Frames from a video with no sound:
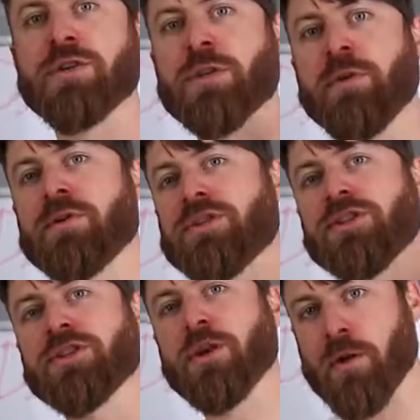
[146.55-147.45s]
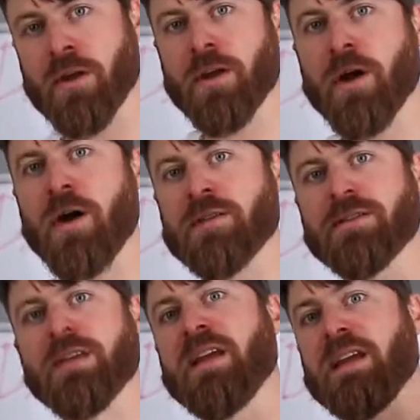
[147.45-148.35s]
So there's starting
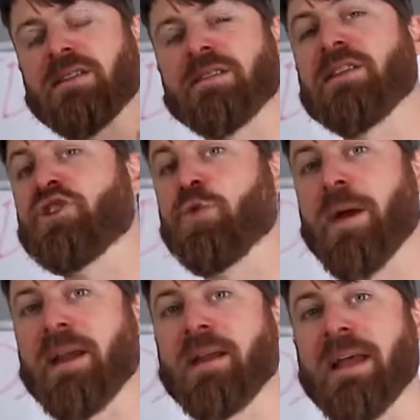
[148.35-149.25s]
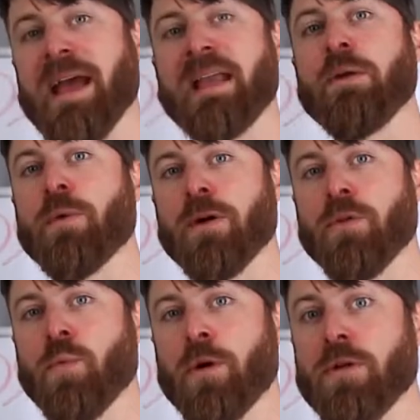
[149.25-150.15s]
costs to getting situated anywhere in
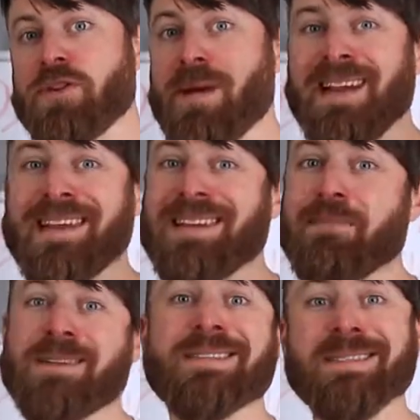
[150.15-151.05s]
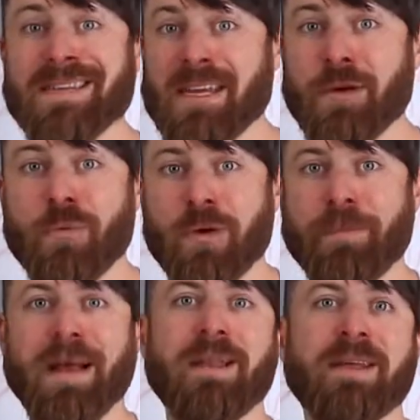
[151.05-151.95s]
the world. You might need mosquito
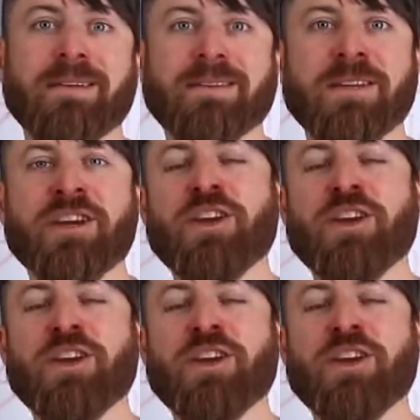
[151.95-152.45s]
repellent.